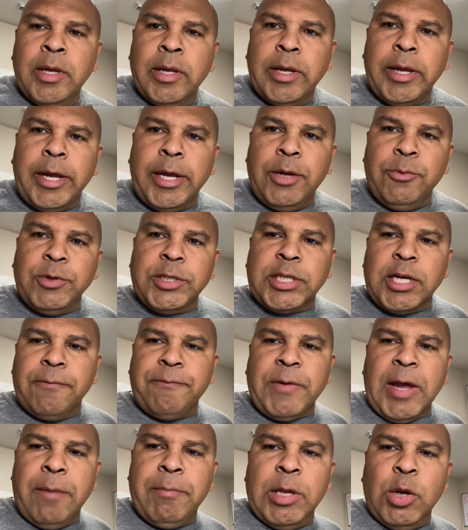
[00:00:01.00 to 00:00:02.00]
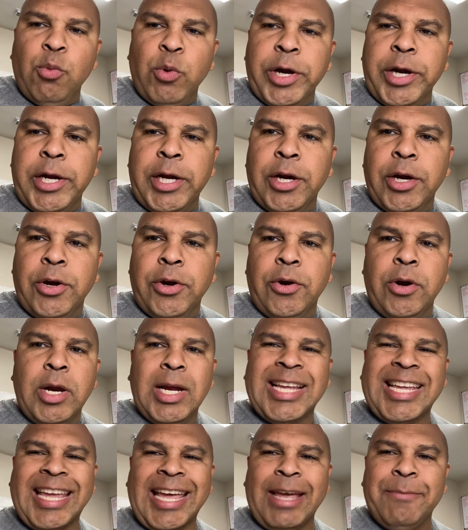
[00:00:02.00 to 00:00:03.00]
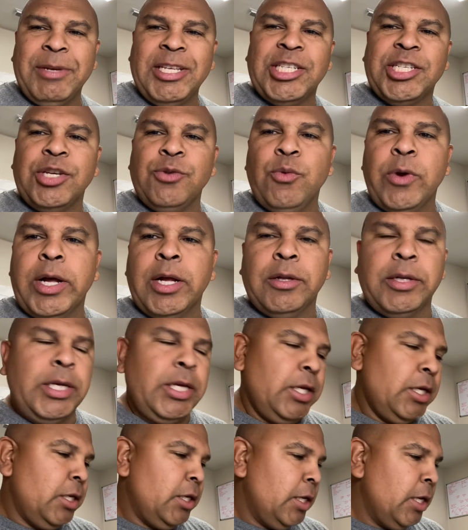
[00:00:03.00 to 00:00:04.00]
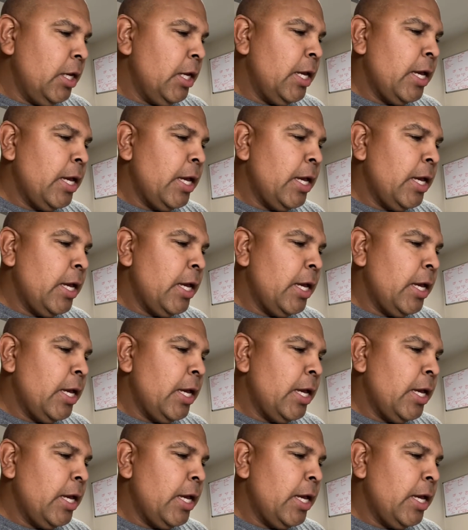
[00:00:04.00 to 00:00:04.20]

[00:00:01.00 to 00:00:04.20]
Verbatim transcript: Hey, what's up family? We're here, KBG Welding,